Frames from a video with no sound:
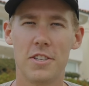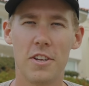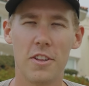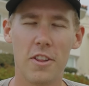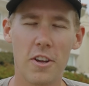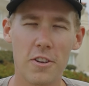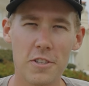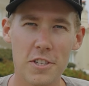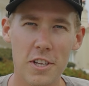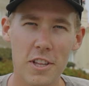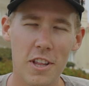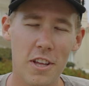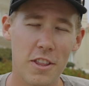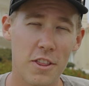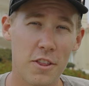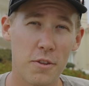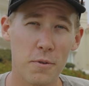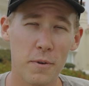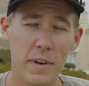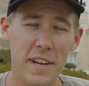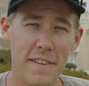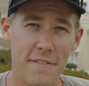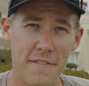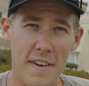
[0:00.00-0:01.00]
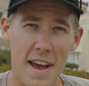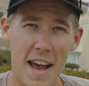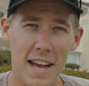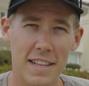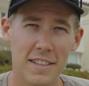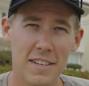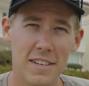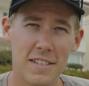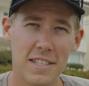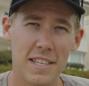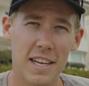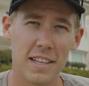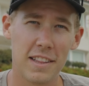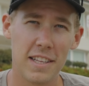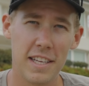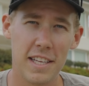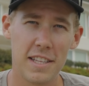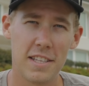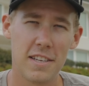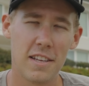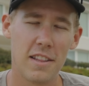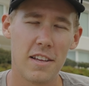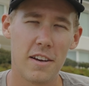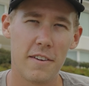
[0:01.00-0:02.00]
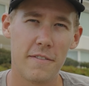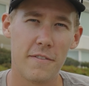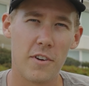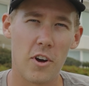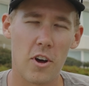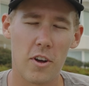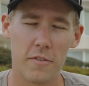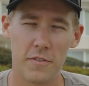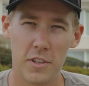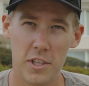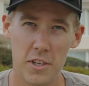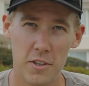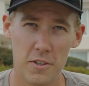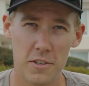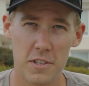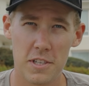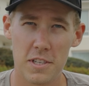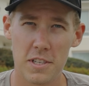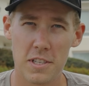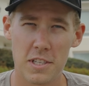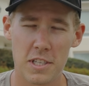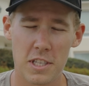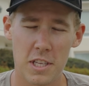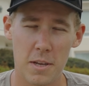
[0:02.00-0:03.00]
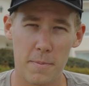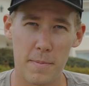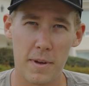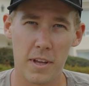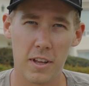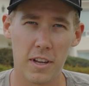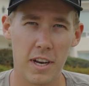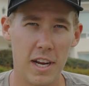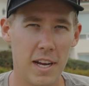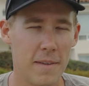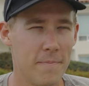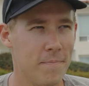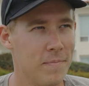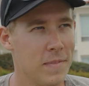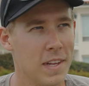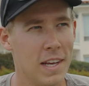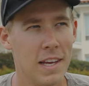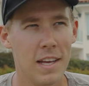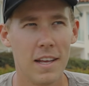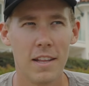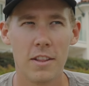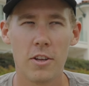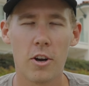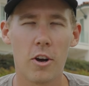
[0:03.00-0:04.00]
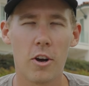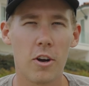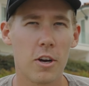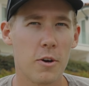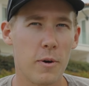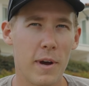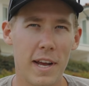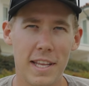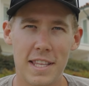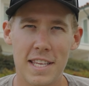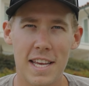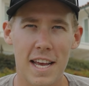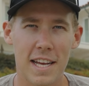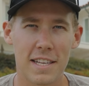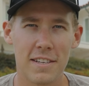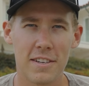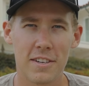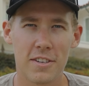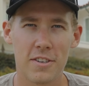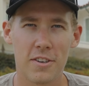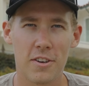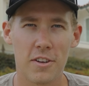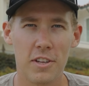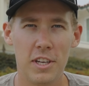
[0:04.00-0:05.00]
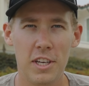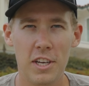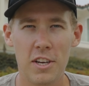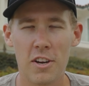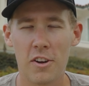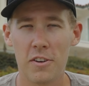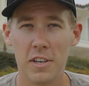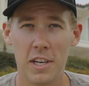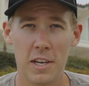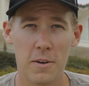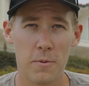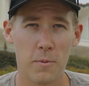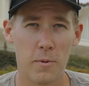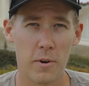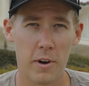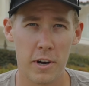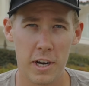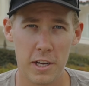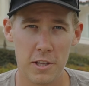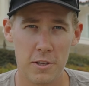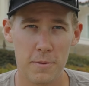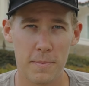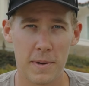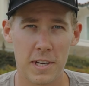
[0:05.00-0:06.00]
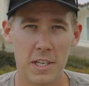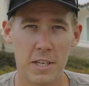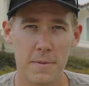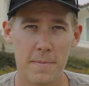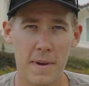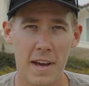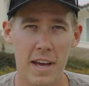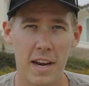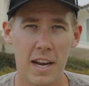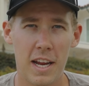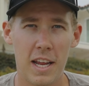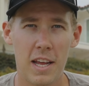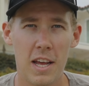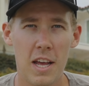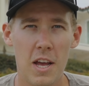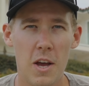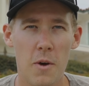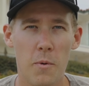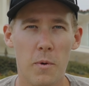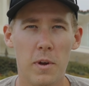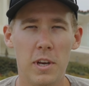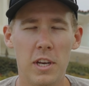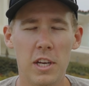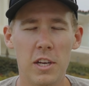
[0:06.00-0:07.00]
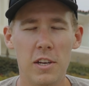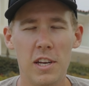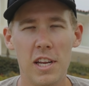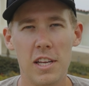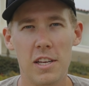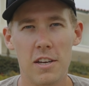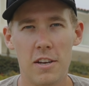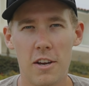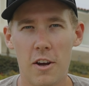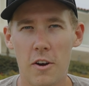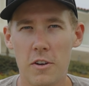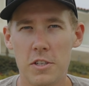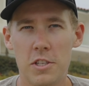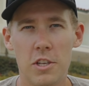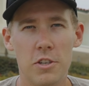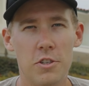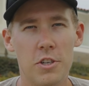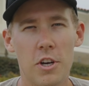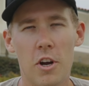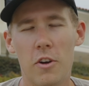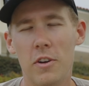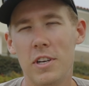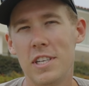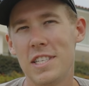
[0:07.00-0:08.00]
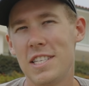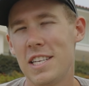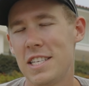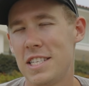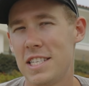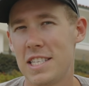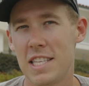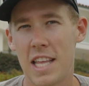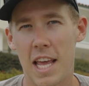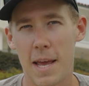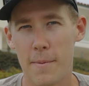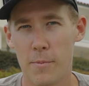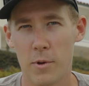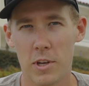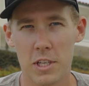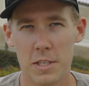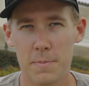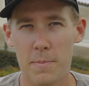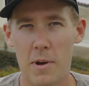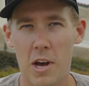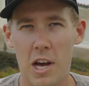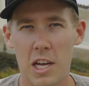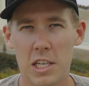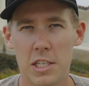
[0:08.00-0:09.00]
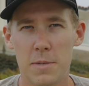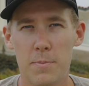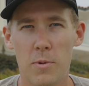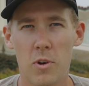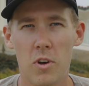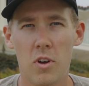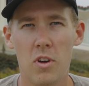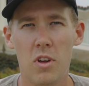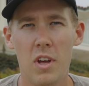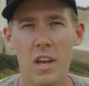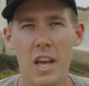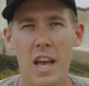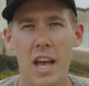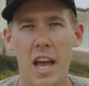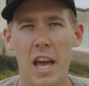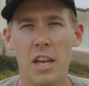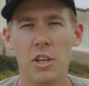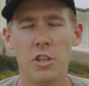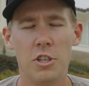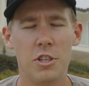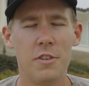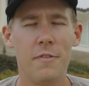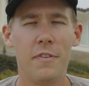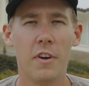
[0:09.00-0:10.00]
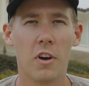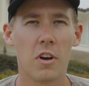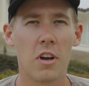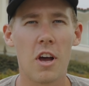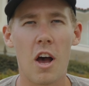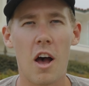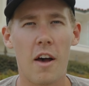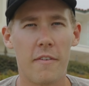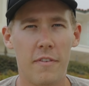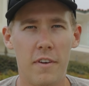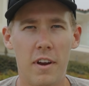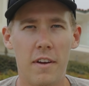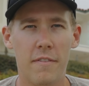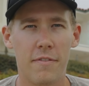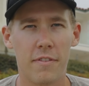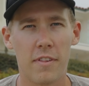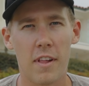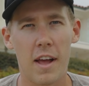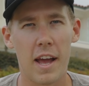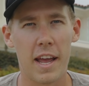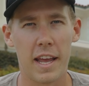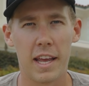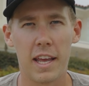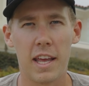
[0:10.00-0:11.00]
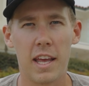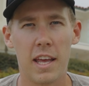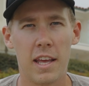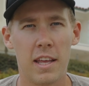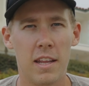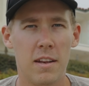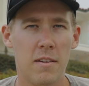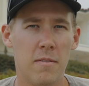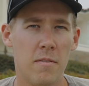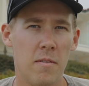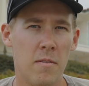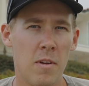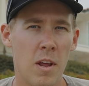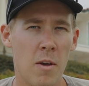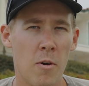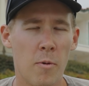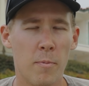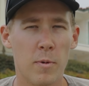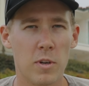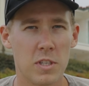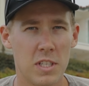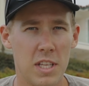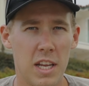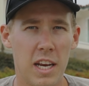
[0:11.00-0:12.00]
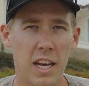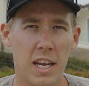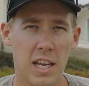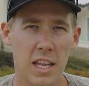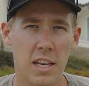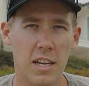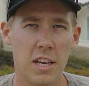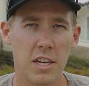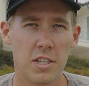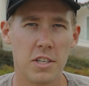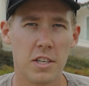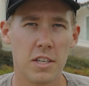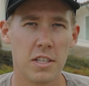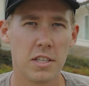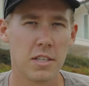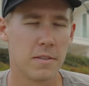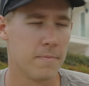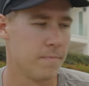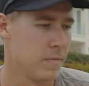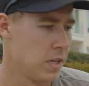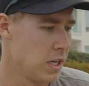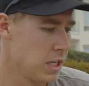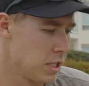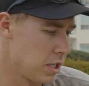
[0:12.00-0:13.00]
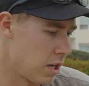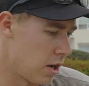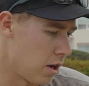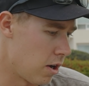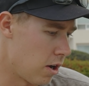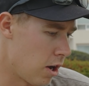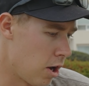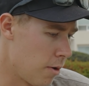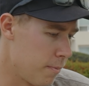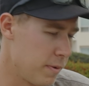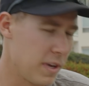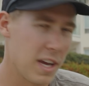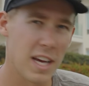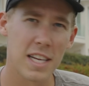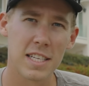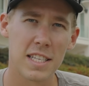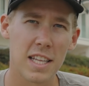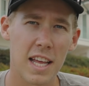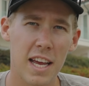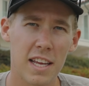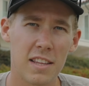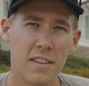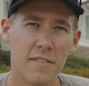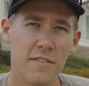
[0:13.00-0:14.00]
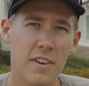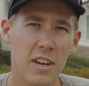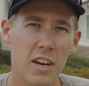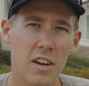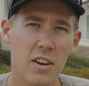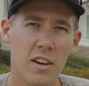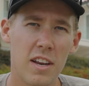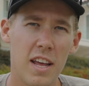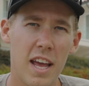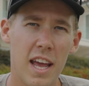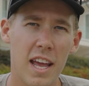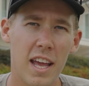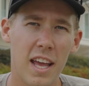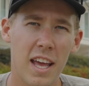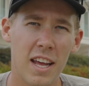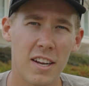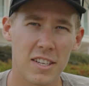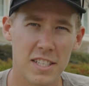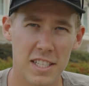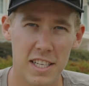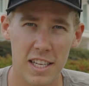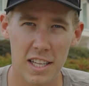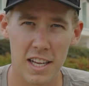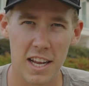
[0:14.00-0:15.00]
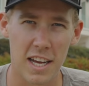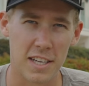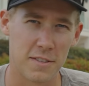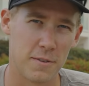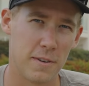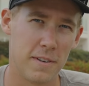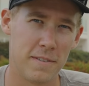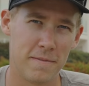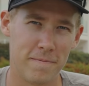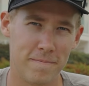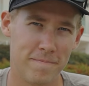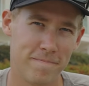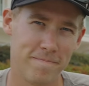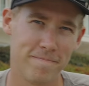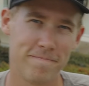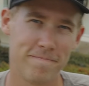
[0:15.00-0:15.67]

So those are the three factors that lead to the Evolve 2's stability. They're all quite technical and you don't need to worry too much about it, but you need to know is the drone is as stable as possible and you should feel confident flying it in almost any conditions. So I hope you guys liked the video today and I'll see you next one.